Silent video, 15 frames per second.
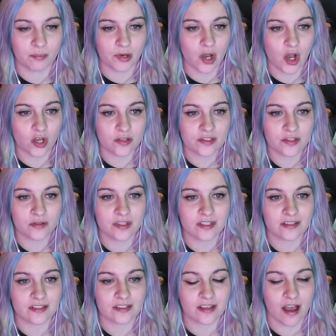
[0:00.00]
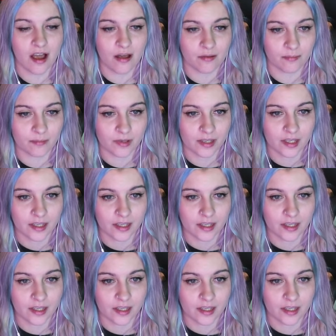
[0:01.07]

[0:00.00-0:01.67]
but also the sum